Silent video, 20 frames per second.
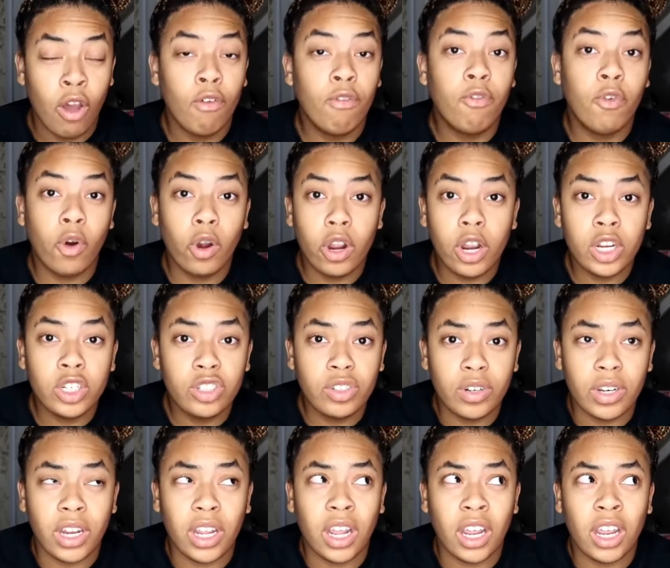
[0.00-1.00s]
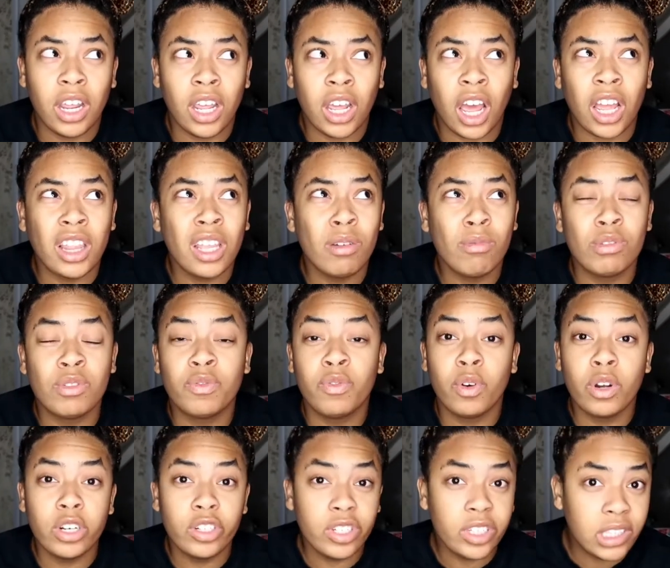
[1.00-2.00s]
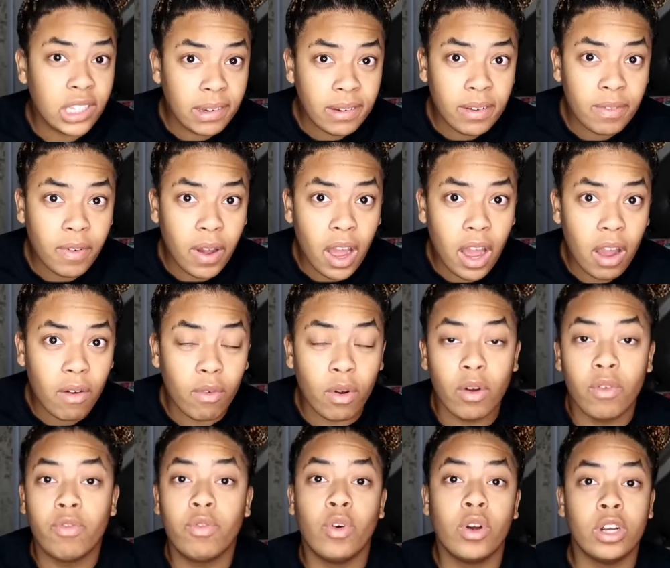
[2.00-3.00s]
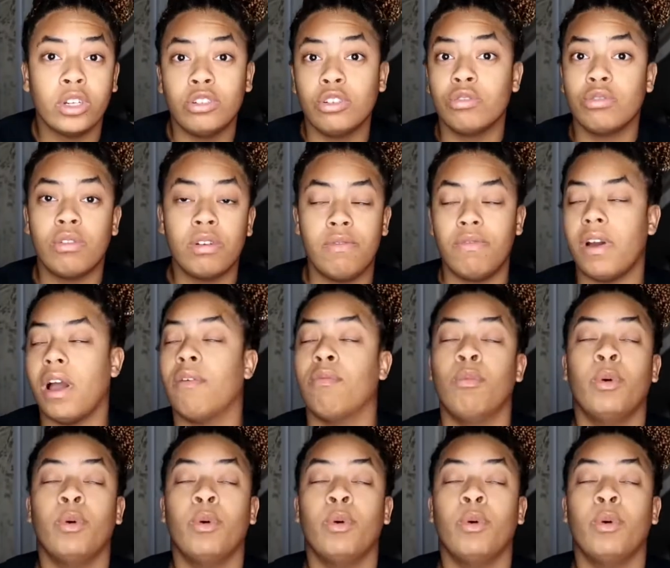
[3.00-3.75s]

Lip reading: 475,